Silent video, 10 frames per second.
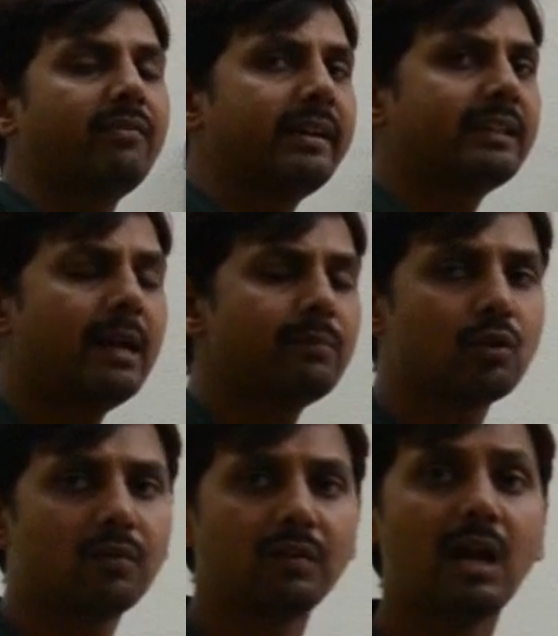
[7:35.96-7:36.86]
different types
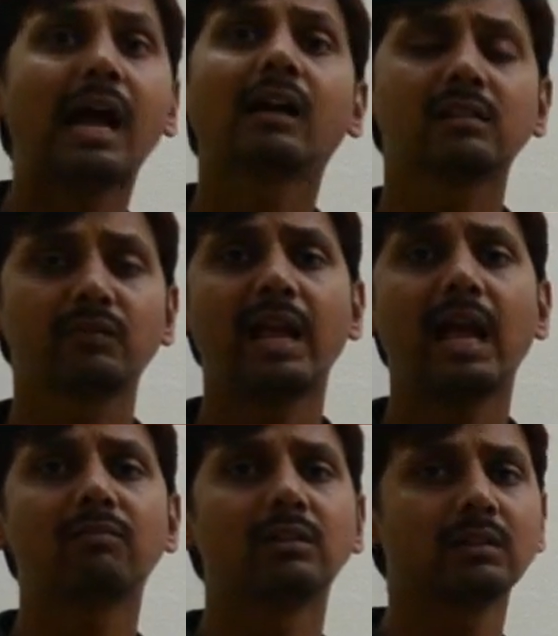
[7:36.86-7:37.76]
of angles we
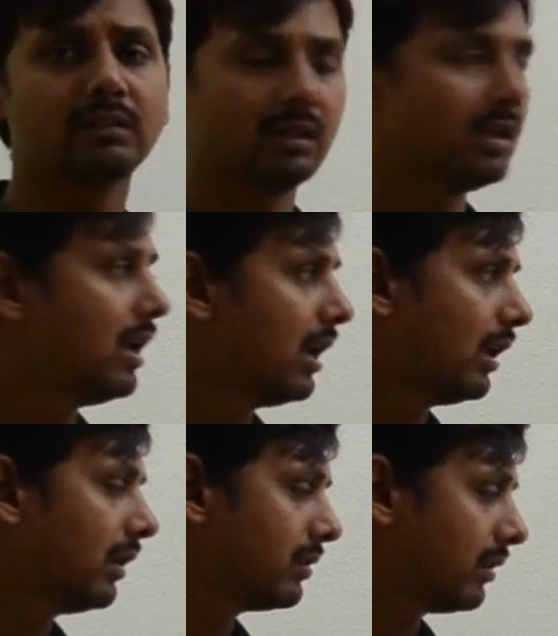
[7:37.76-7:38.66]
have learned.
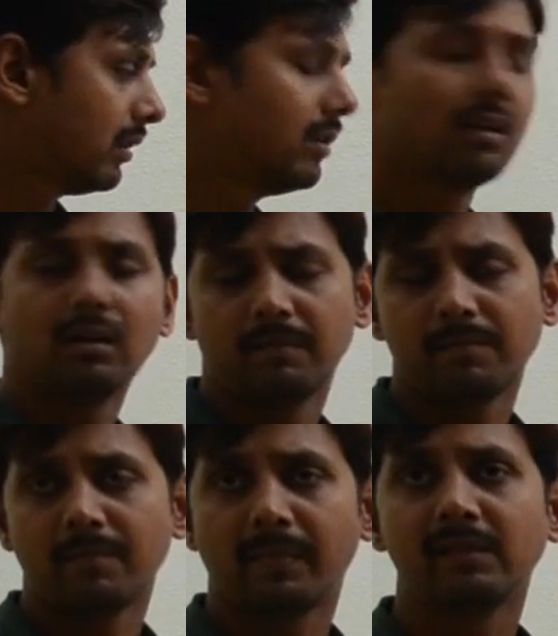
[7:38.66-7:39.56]

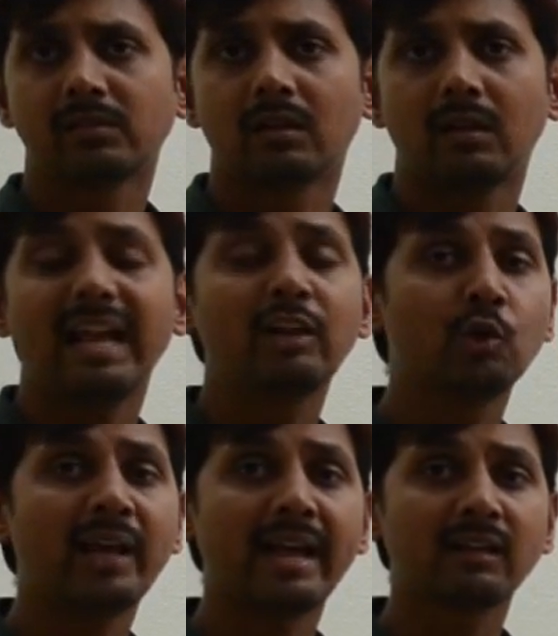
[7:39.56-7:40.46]
These are
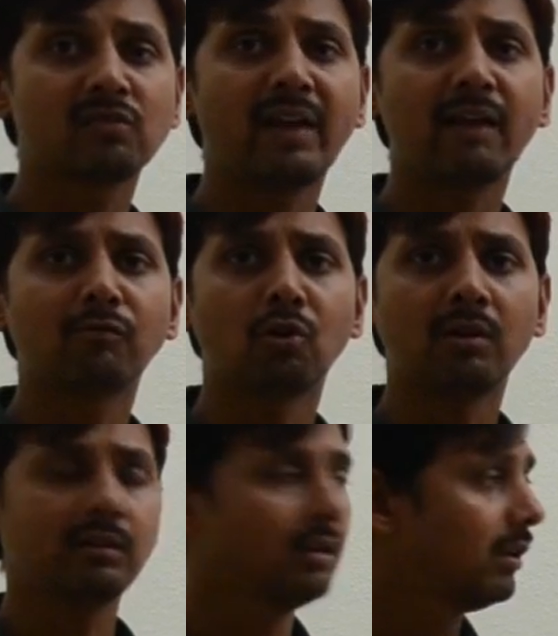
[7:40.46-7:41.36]
acute angles we have
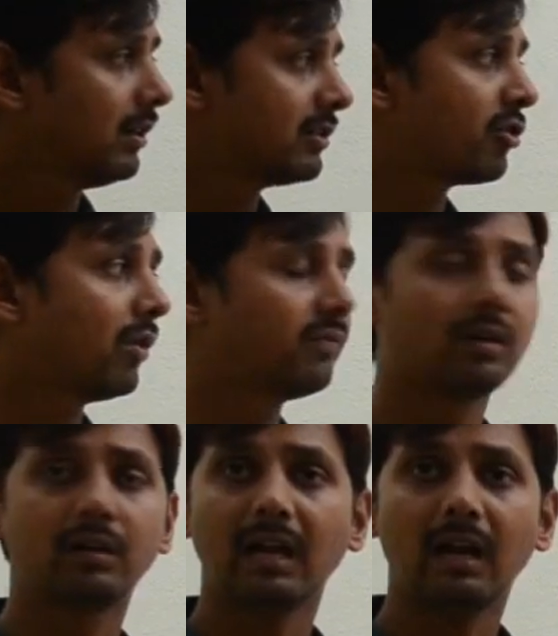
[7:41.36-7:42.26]
drawn. Let's draw
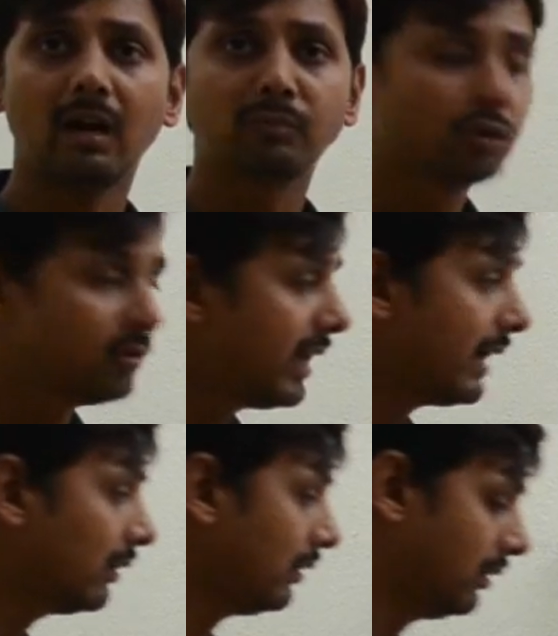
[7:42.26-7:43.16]
for obtuse
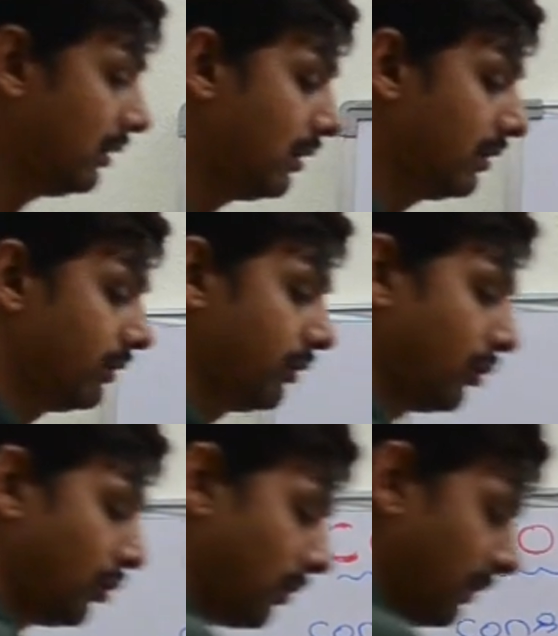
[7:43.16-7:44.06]
angle.
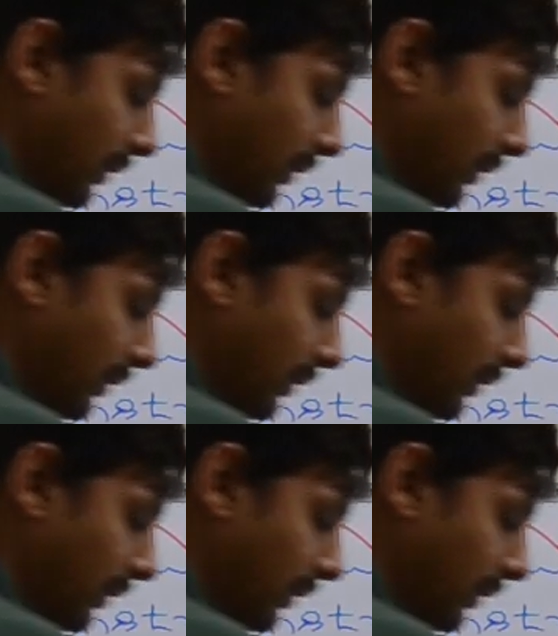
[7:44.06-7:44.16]
So